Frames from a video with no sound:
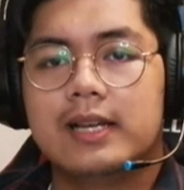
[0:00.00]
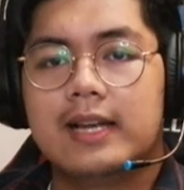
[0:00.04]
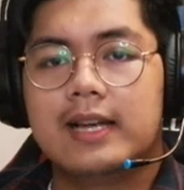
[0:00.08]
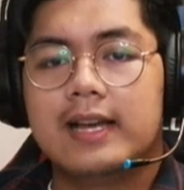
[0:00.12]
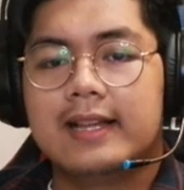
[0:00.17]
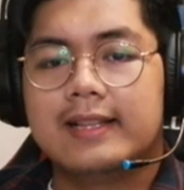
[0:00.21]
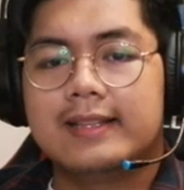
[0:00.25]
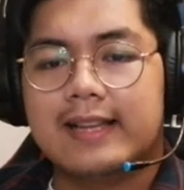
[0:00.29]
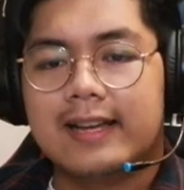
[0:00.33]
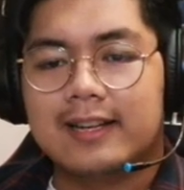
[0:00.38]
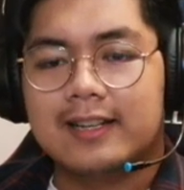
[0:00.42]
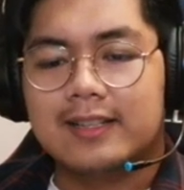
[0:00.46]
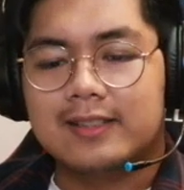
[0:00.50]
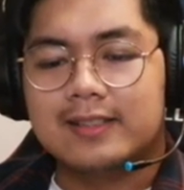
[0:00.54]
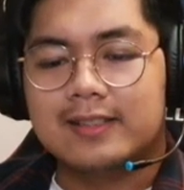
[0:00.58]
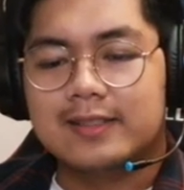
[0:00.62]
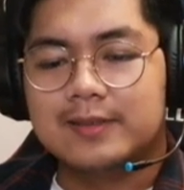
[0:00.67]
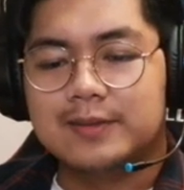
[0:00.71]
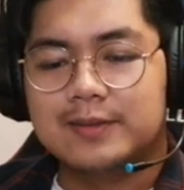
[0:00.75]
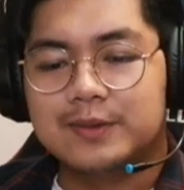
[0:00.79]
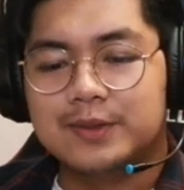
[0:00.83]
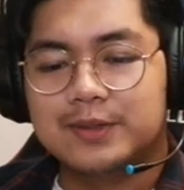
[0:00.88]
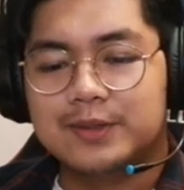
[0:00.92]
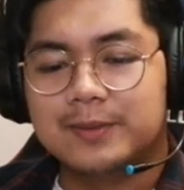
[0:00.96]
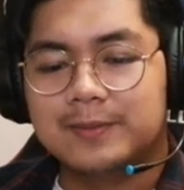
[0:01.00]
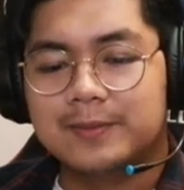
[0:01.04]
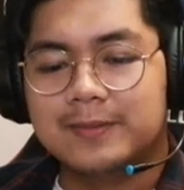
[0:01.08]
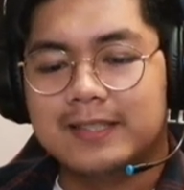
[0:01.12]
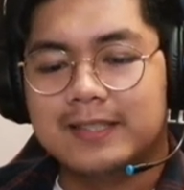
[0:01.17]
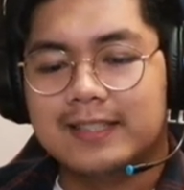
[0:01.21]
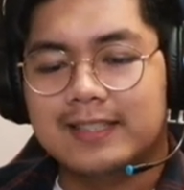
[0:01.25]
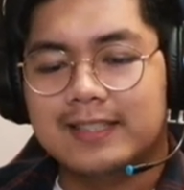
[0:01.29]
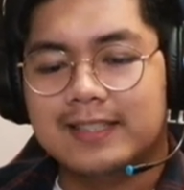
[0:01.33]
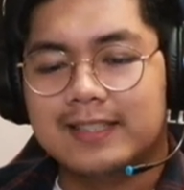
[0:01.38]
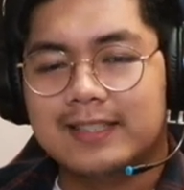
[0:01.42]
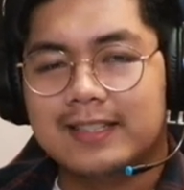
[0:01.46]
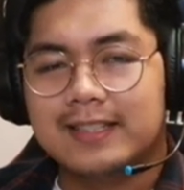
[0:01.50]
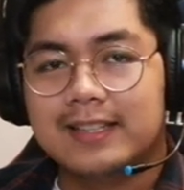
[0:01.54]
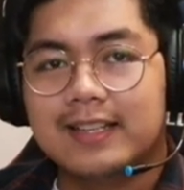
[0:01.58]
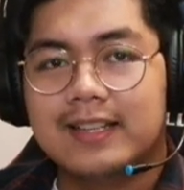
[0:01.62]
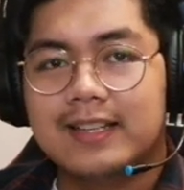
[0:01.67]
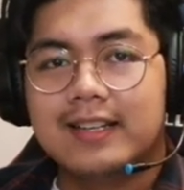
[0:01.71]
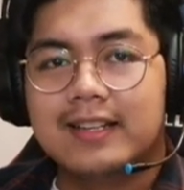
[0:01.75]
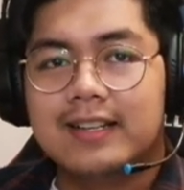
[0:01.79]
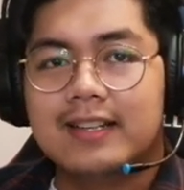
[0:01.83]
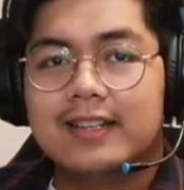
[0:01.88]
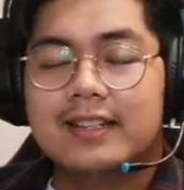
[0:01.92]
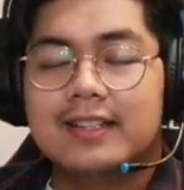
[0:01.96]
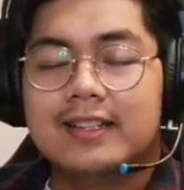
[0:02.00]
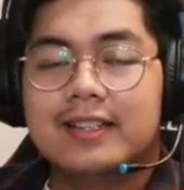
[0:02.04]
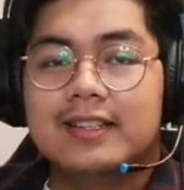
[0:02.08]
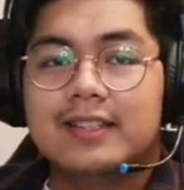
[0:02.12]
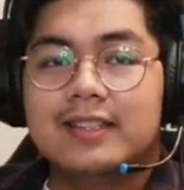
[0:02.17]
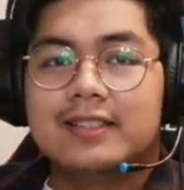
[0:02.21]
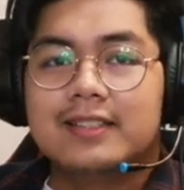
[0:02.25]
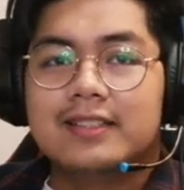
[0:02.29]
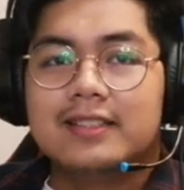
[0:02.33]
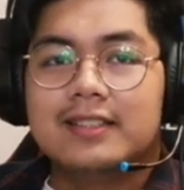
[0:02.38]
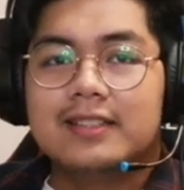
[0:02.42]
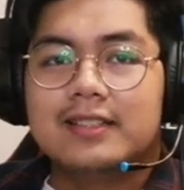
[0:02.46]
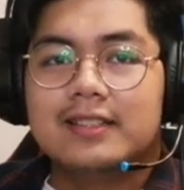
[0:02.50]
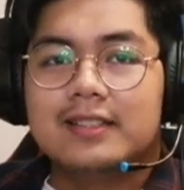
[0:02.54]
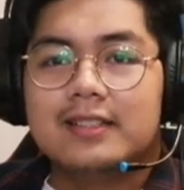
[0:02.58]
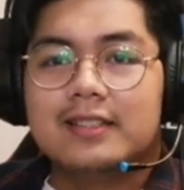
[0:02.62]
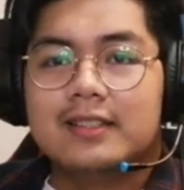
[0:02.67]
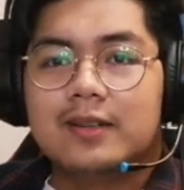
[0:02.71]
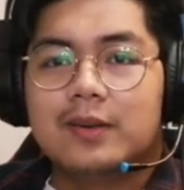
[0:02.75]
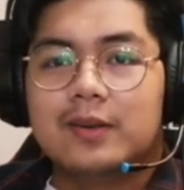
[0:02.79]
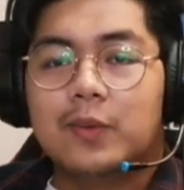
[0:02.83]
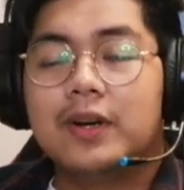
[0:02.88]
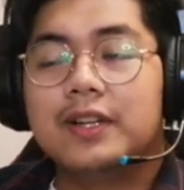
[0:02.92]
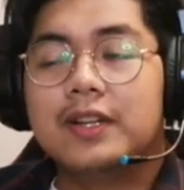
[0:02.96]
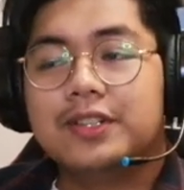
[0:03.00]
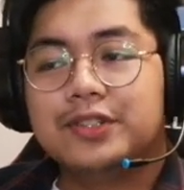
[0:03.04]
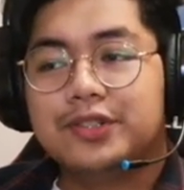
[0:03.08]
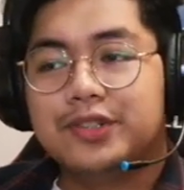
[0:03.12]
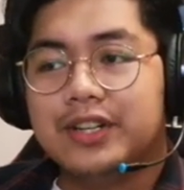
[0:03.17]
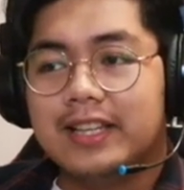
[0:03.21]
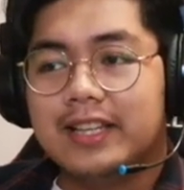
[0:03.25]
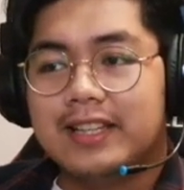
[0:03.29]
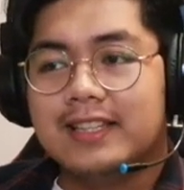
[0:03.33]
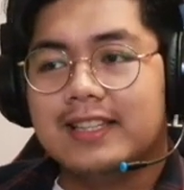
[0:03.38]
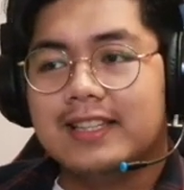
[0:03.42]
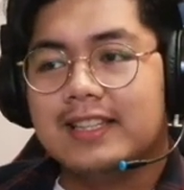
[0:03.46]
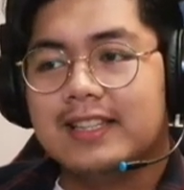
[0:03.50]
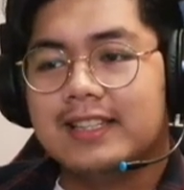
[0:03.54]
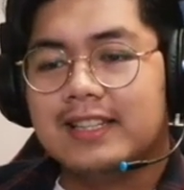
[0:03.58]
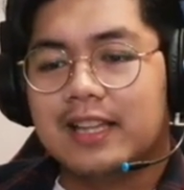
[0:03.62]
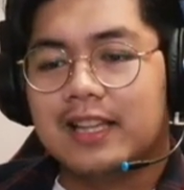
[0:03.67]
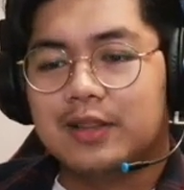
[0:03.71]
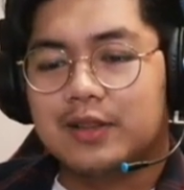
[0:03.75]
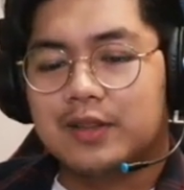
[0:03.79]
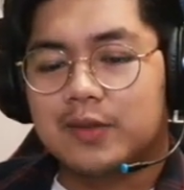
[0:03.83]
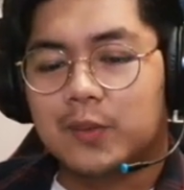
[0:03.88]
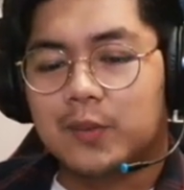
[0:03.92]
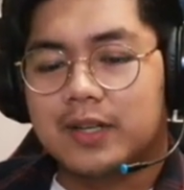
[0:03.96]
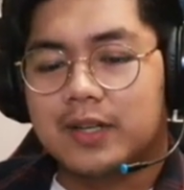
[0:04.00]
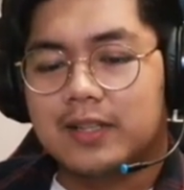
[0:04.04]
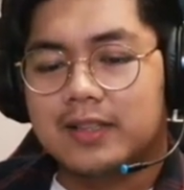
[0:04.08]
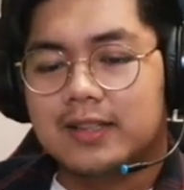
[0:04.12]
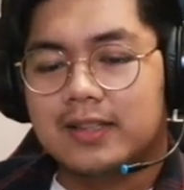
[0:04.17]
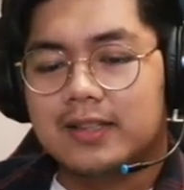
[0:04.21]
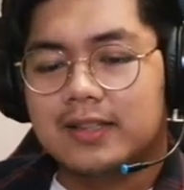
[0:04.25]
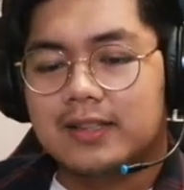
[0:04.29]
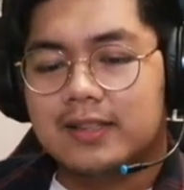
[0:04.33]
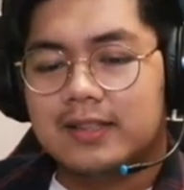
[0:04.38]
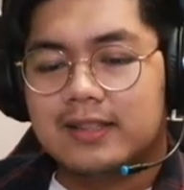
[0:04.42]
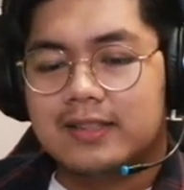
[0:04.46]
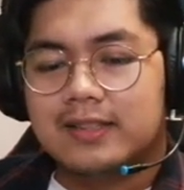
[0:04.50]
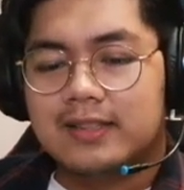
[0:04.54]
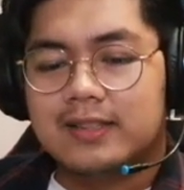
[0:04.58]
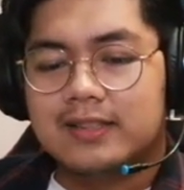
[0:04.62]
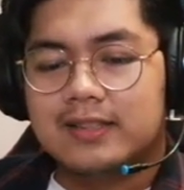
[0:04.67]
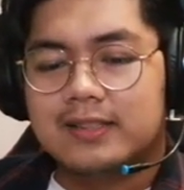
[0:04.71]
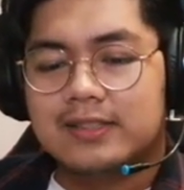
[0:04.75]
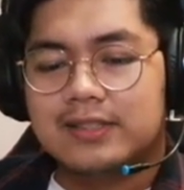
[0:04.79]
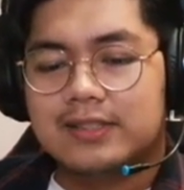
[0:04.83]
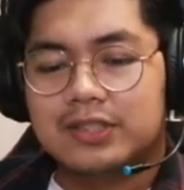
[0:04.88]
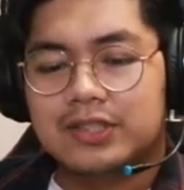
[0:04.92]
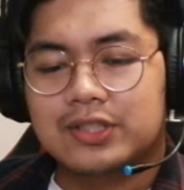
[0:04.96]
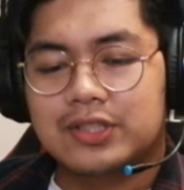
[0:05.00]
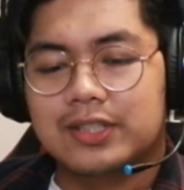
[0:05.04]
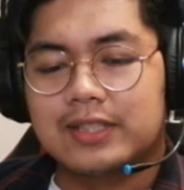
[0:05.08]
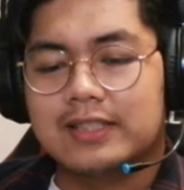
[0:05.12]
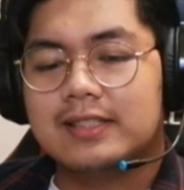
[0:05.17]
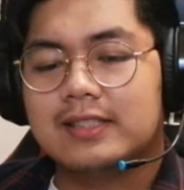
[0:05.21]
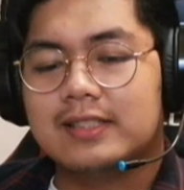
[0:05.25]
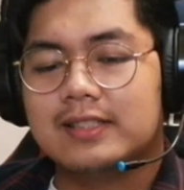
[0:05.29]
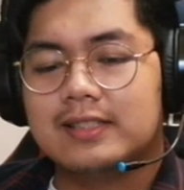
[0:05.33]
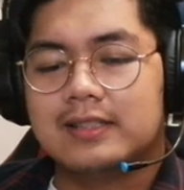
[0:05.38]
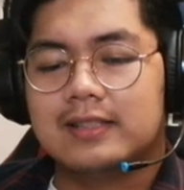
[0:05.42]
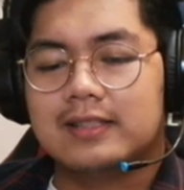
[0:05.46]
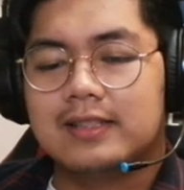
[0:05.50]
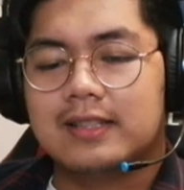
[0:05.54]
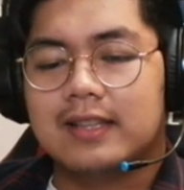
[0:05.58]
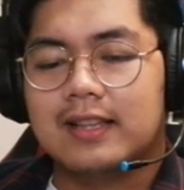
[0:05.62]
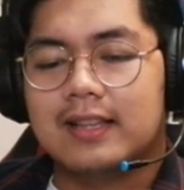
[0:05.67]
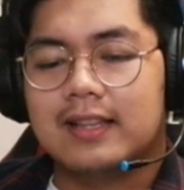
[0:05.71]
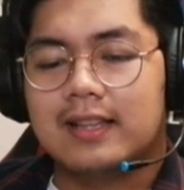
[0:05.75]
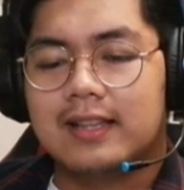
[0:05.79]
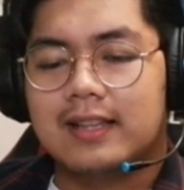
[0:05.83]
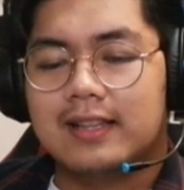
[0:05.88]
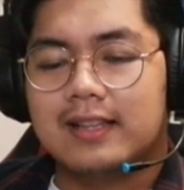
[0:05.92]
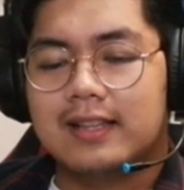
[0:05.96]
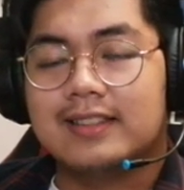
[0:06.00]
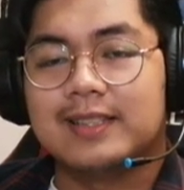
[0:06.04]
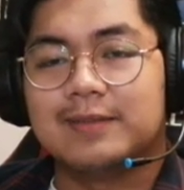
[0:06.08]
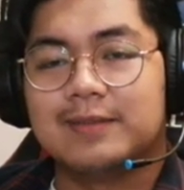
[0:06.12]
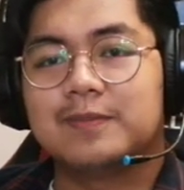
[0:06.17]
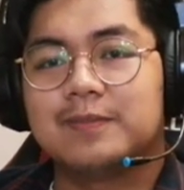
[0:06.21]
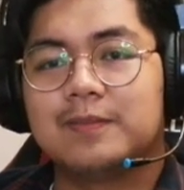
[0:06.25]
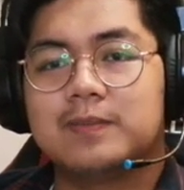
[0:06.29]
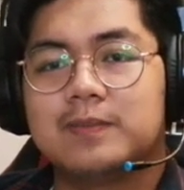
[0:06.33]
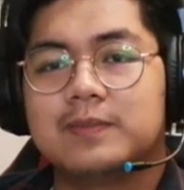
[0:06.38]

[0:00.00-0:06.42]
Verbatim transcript: tackle would be one reading and one short clip.